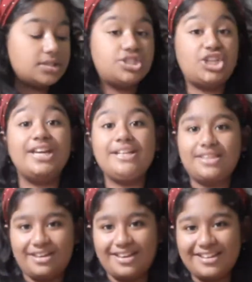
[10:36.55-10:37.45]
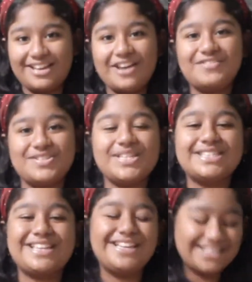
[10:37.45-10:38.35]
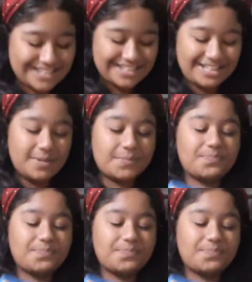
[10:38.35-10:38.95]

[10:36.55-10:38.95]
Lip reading: chahite gifts, we say in Hindi,